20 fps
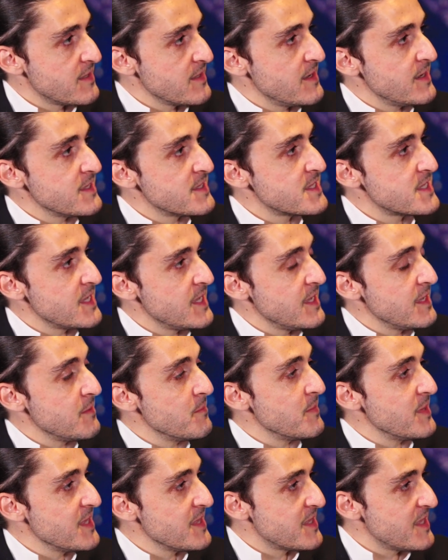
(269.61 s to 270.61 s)
let's say,
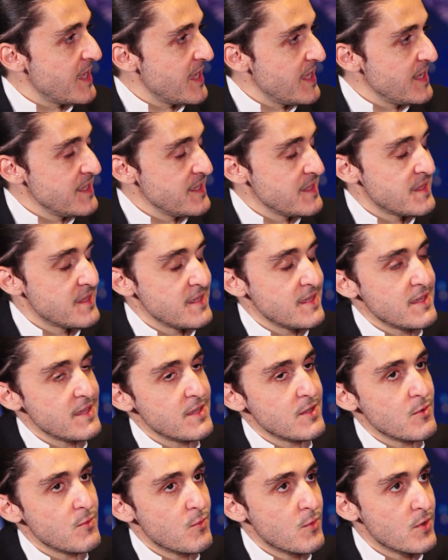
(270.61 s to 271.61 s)

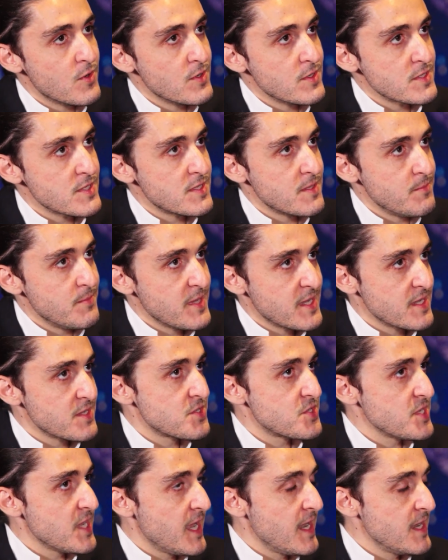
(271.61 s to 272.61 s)
mentality was the
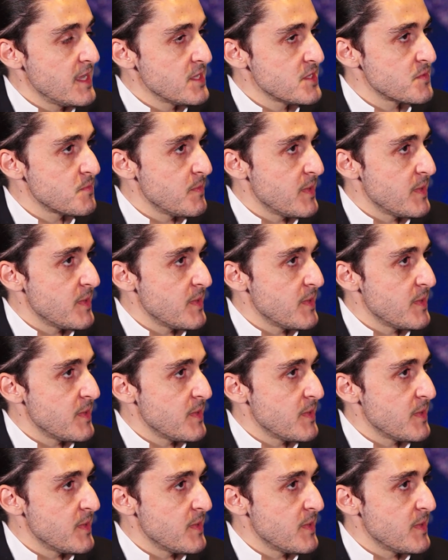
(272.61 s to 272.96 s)
biggest challenge,